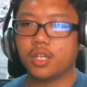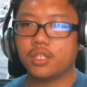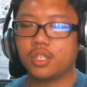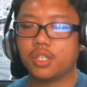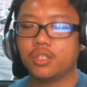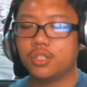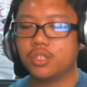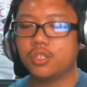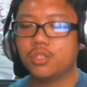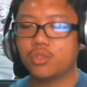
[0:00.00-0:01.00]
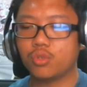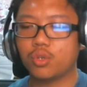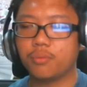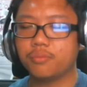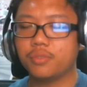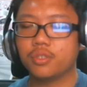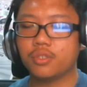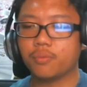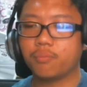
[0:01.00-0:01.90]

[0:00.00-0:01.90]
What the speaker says: Jerome, you know,